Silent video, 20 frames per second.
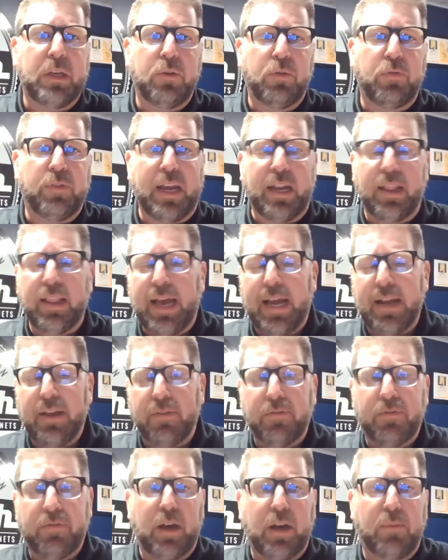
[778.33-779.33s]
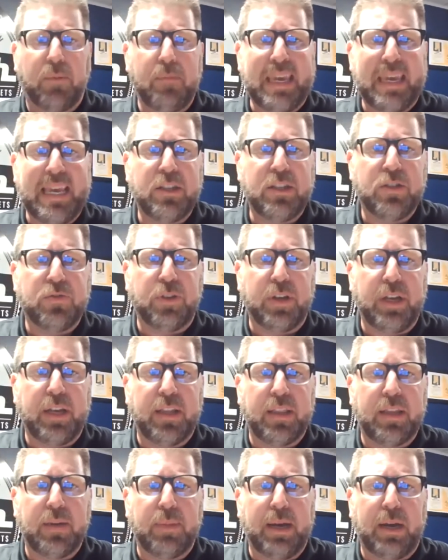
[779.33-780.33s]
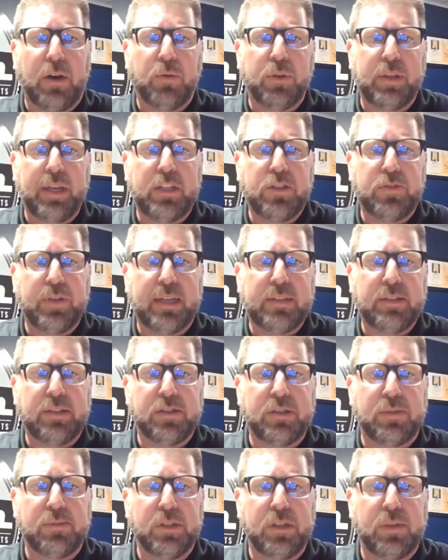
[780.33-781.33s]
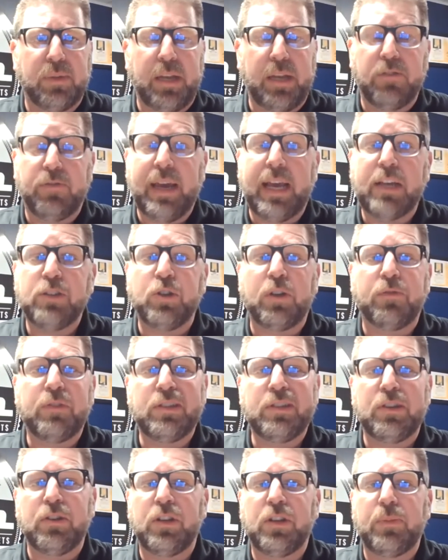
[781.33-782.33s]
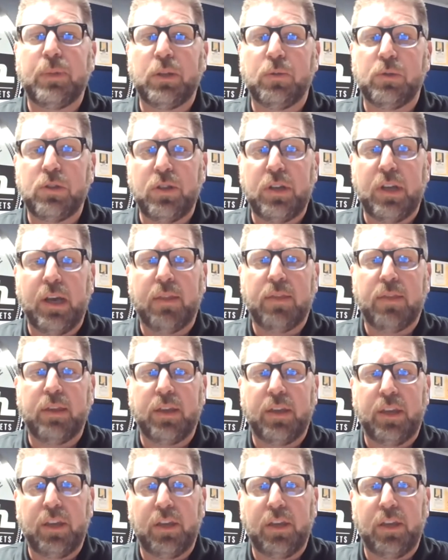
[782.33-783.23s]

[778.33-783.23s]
We've got a lot of means for getting them out with HVAC systems in the manufacturing facility, but there was nothing